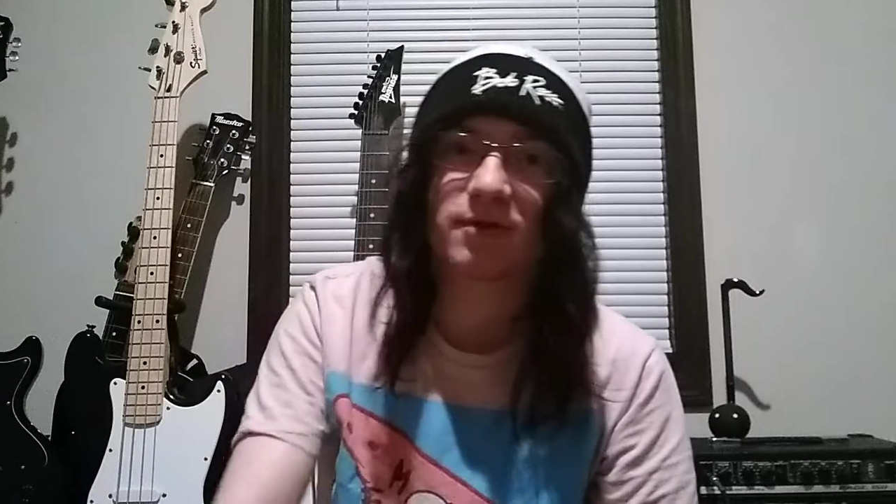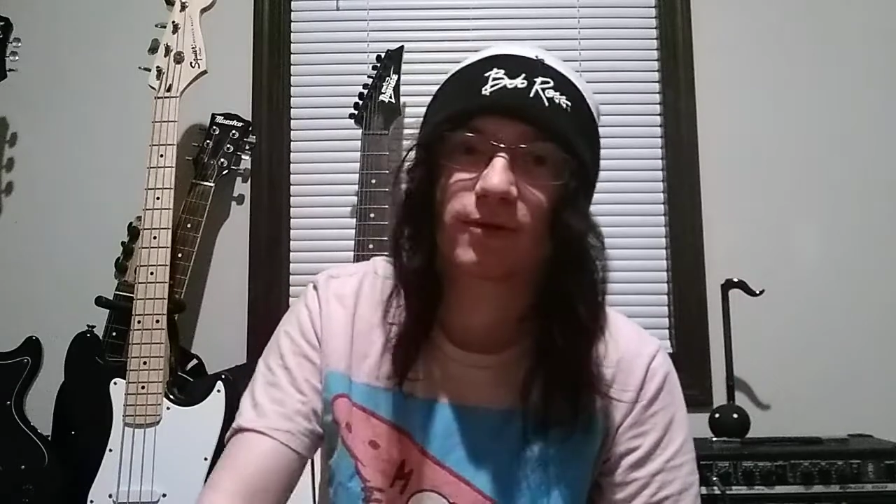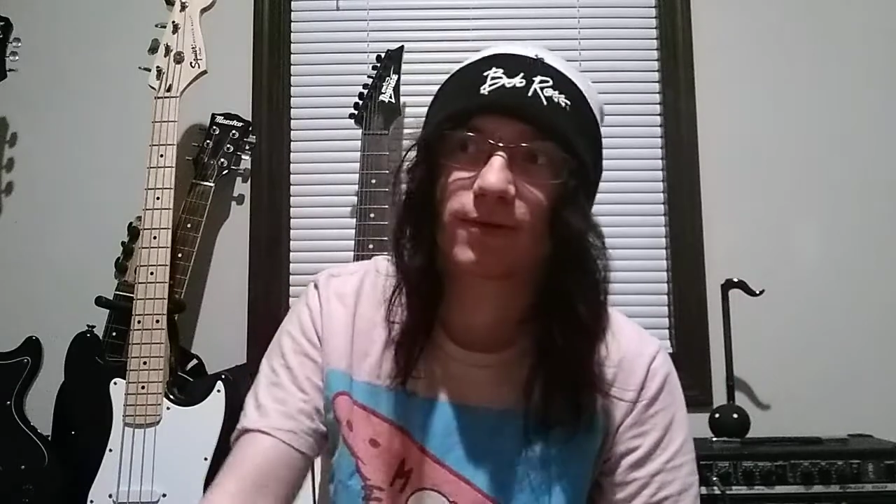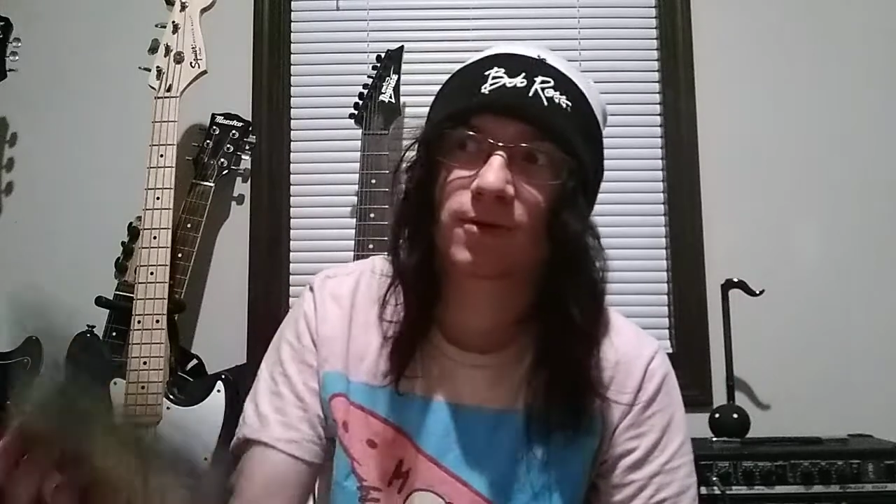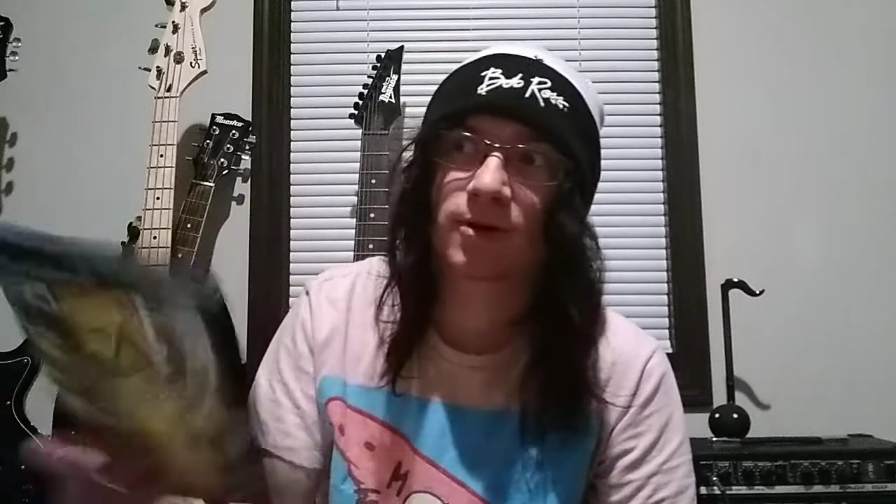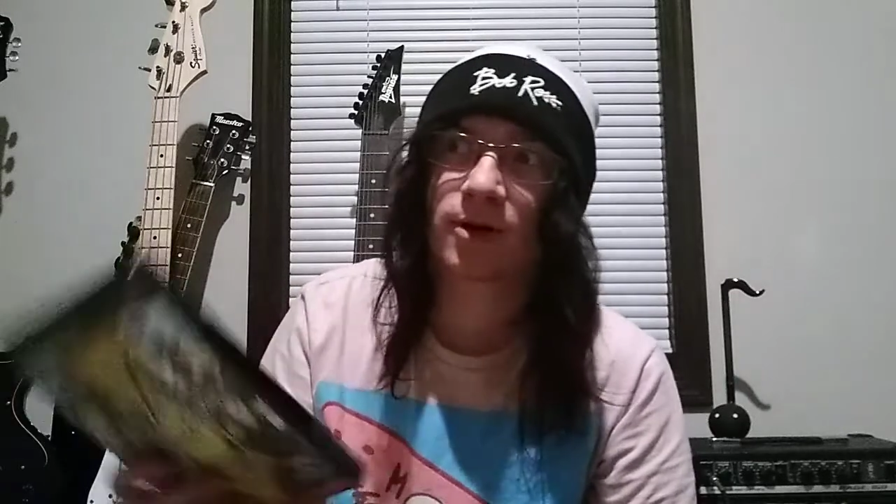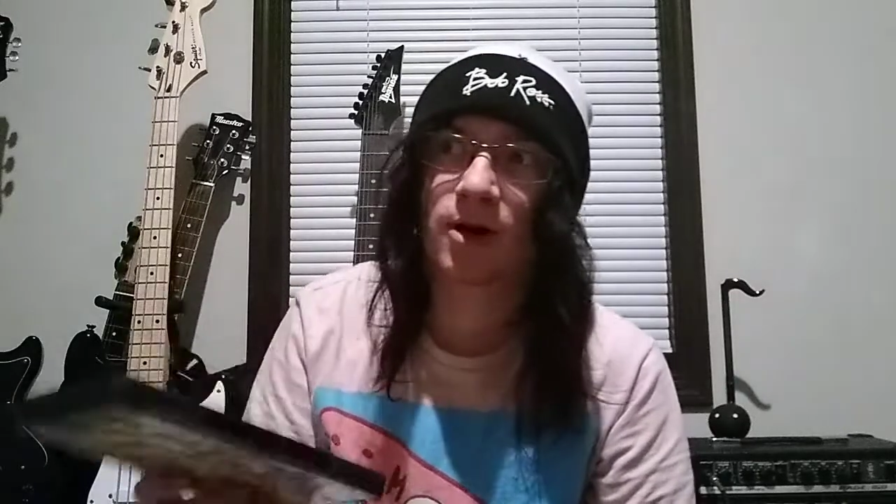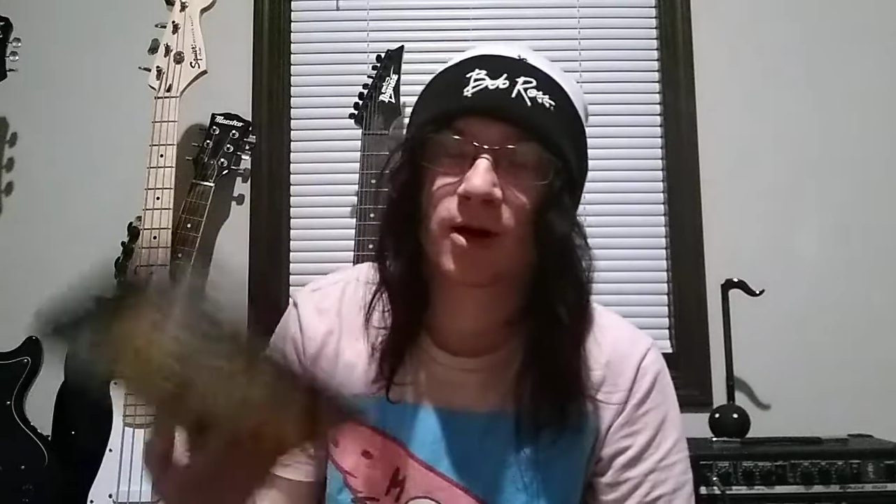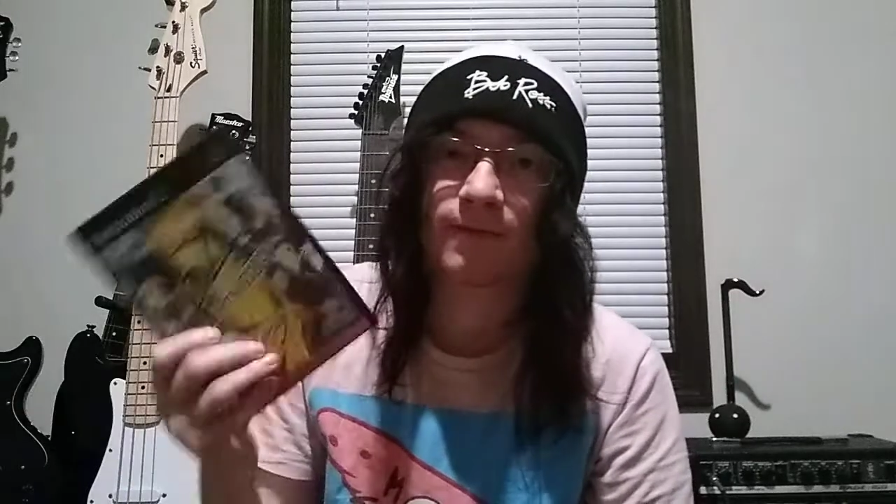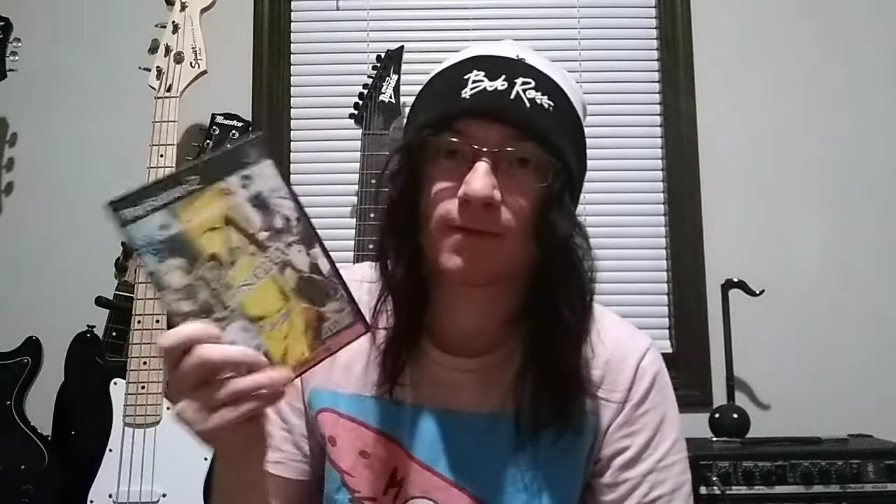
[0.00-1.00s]
4
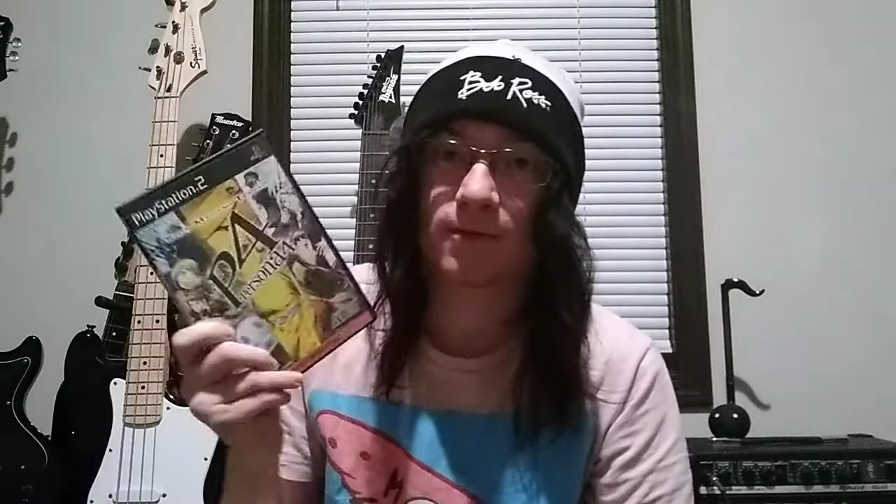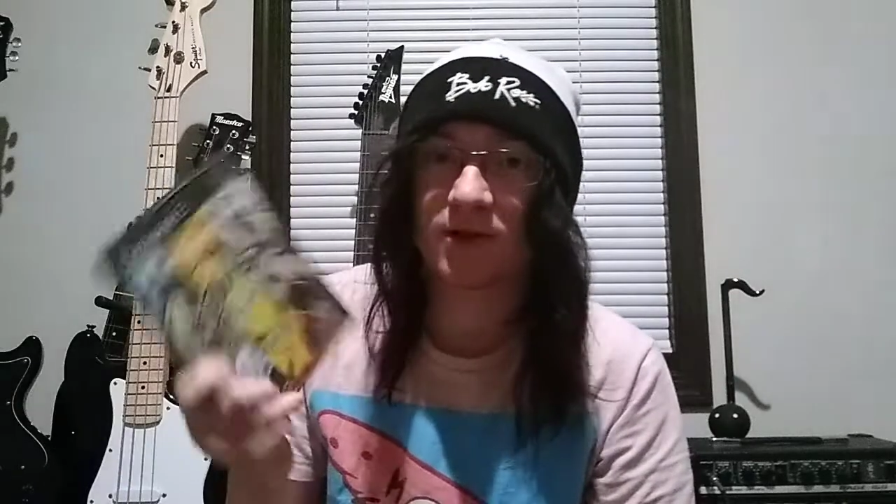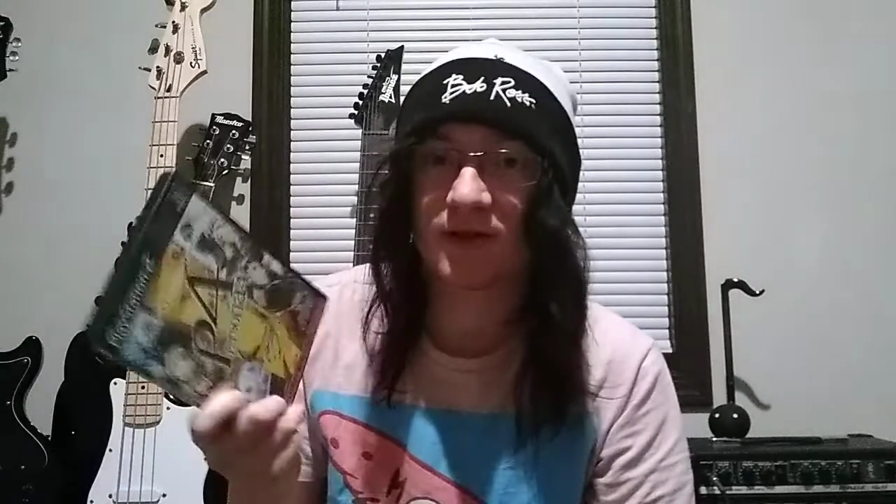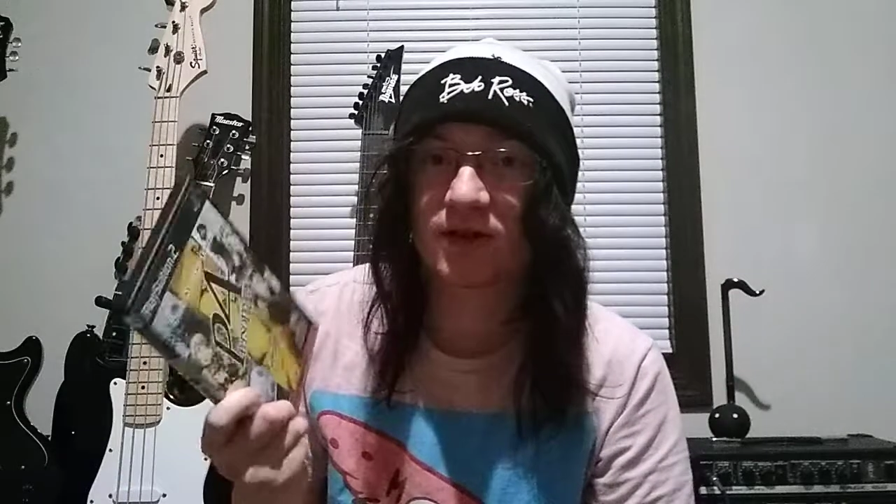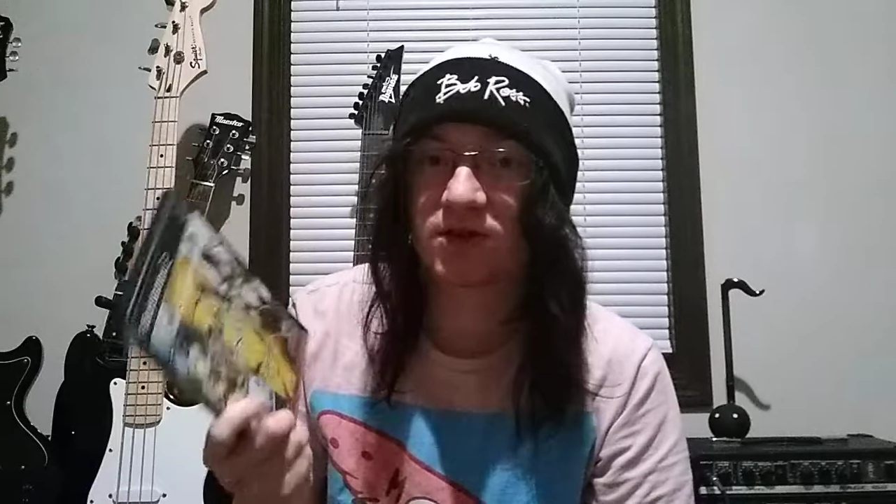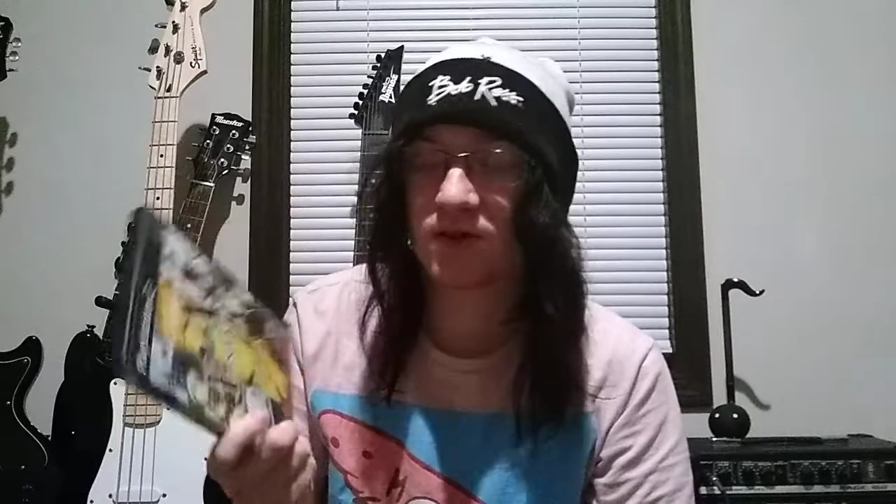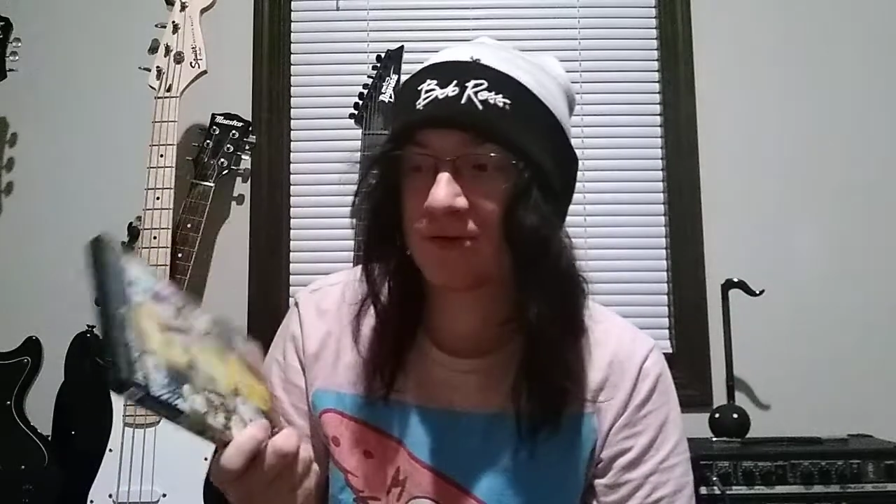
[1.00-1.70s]
off the PlayStation